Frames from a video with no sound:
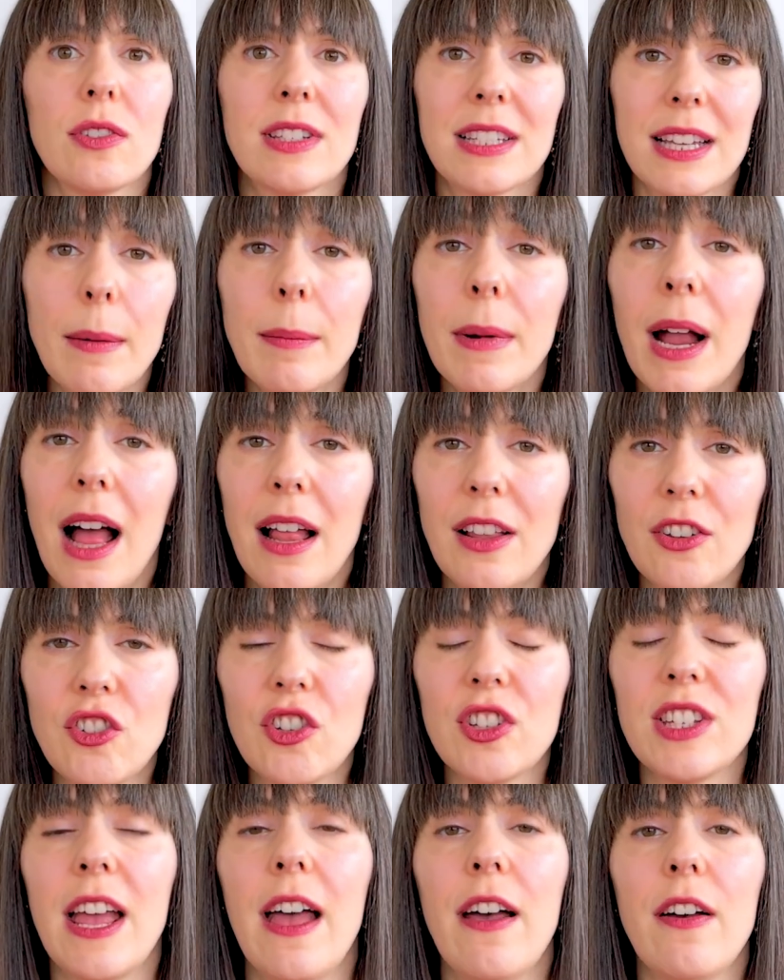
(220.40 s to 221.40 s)
some
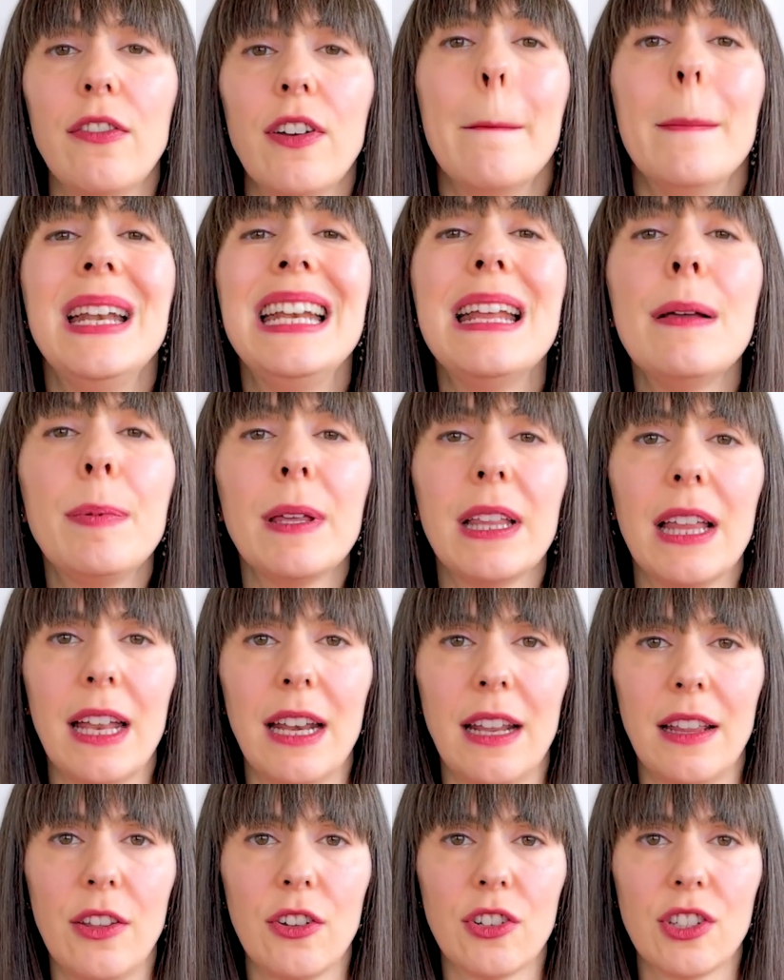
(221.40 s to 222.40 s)
colleges have
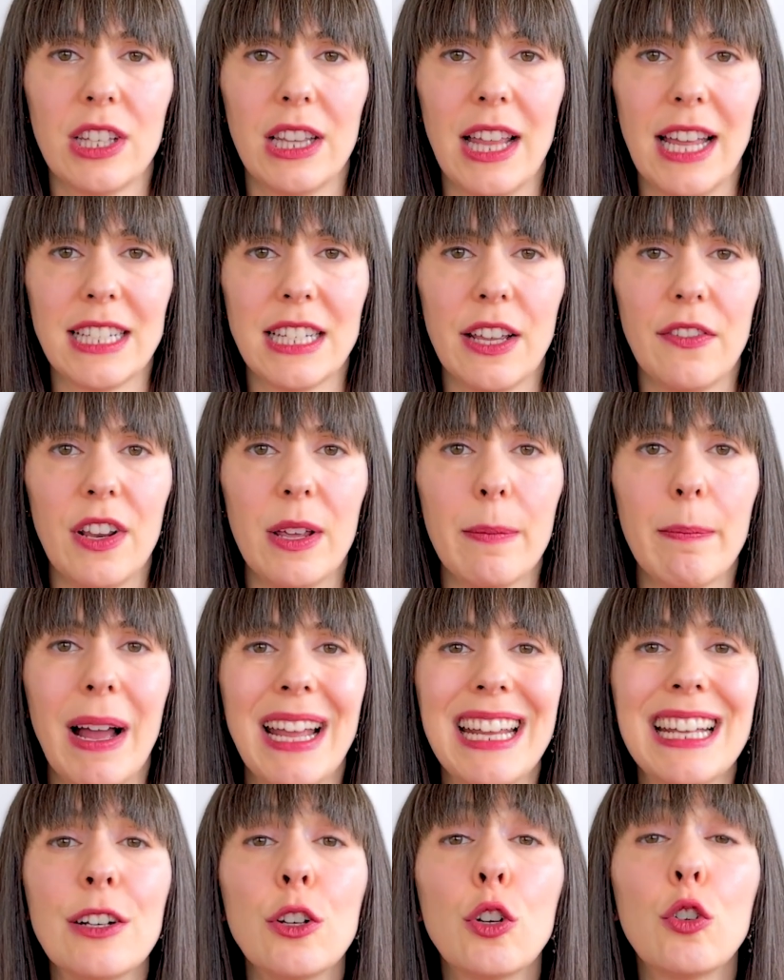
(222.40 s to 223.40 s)
manipulated their selectivity by
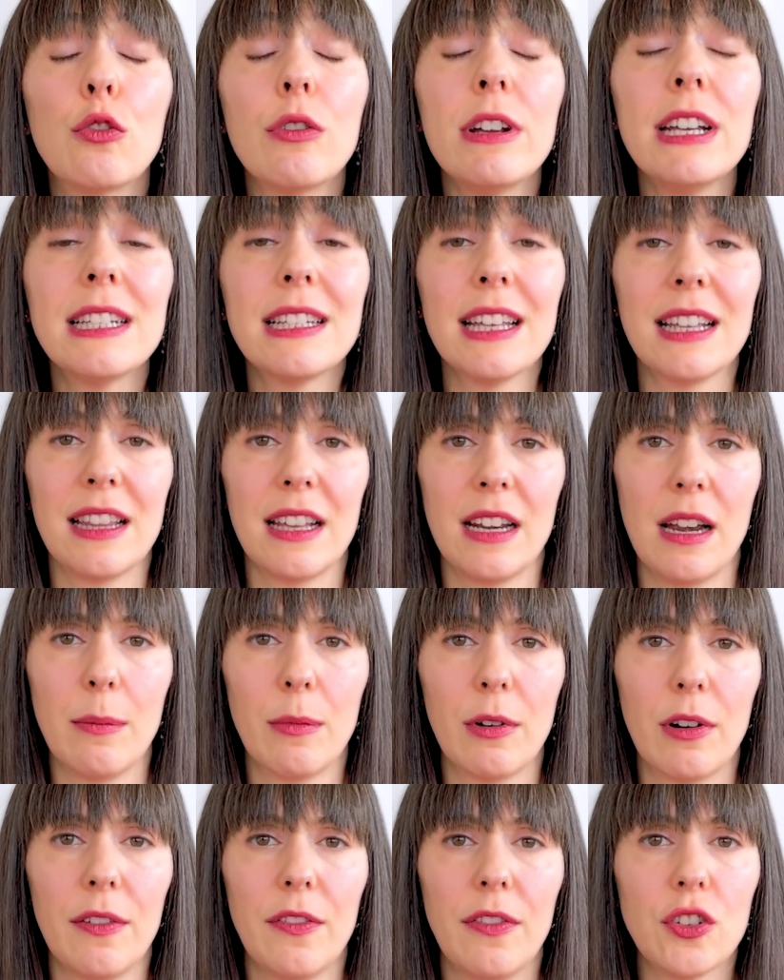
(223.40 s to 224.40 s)
increasing the
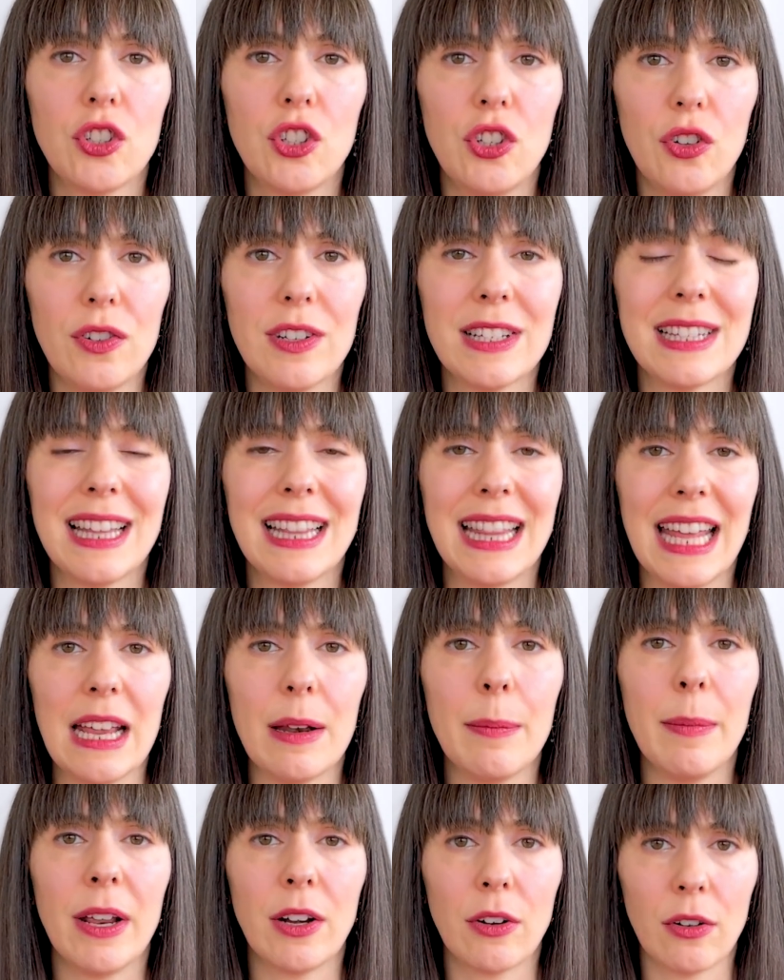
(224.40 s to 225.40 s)
number of students that they
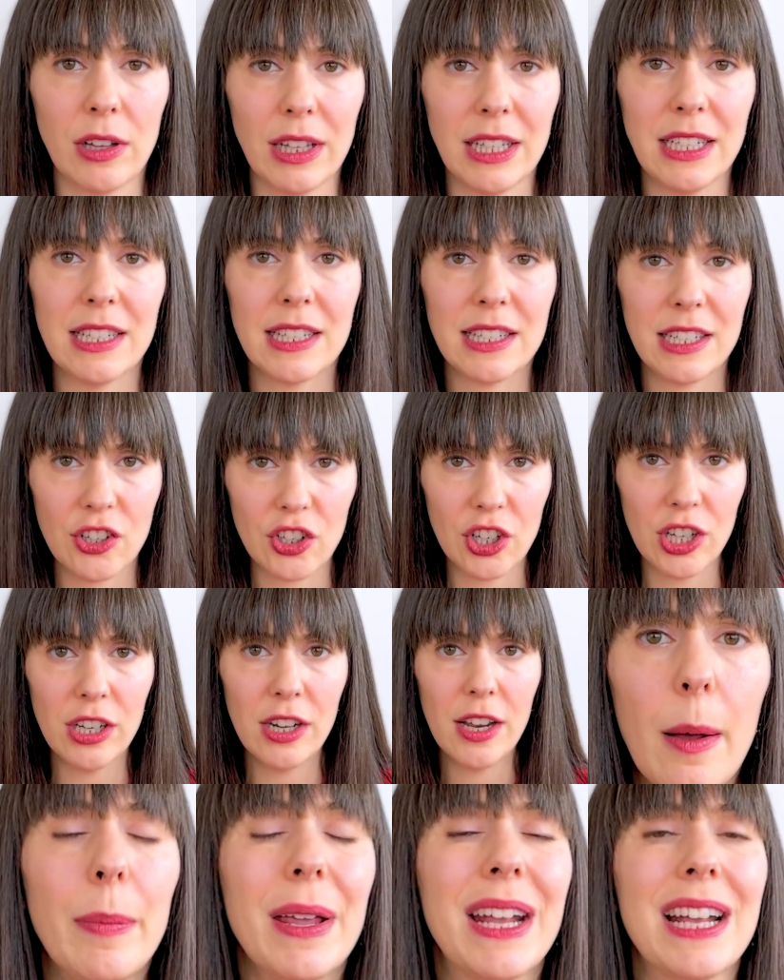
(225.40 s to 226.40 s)
admit early decision
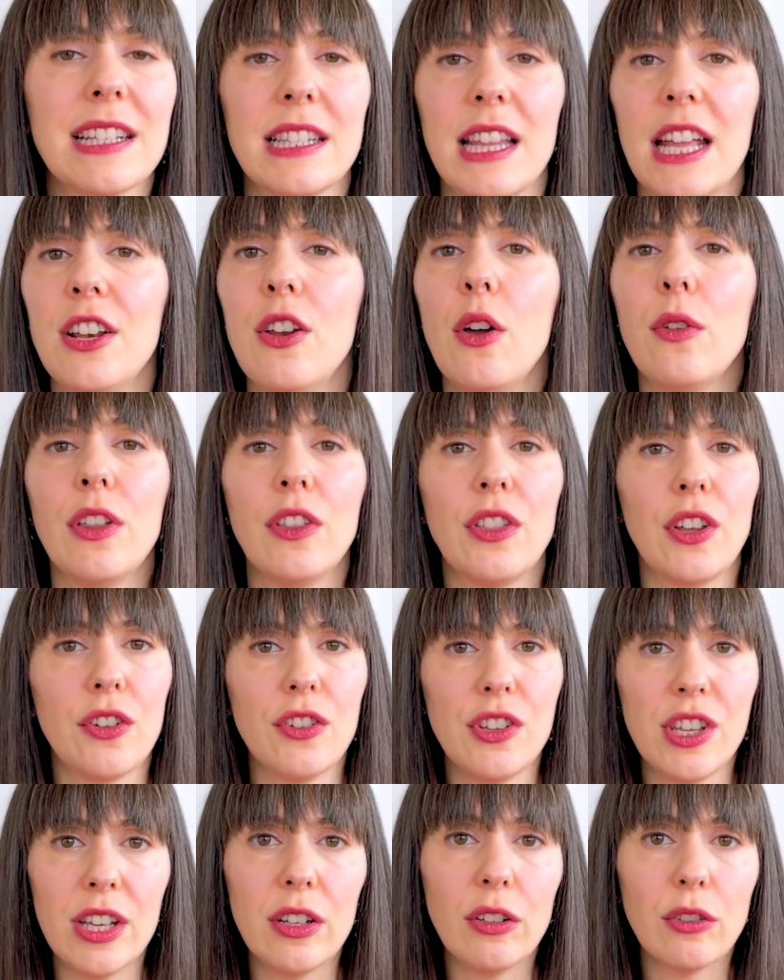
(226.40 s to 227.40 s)
because they know that their
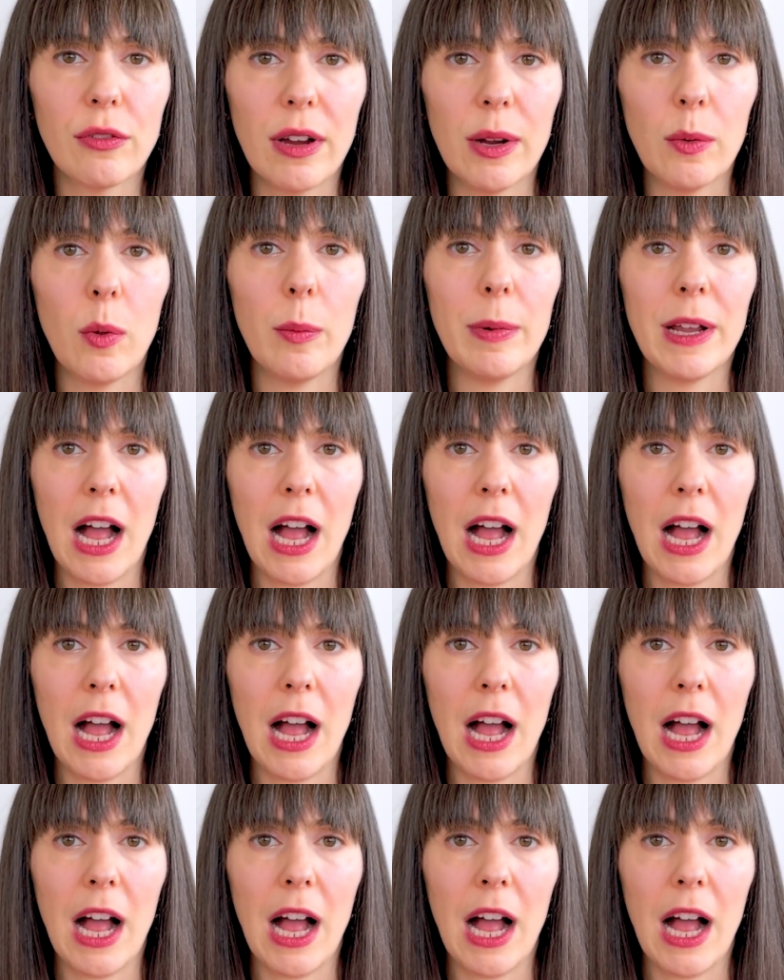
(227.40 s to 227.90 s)
yield rate will be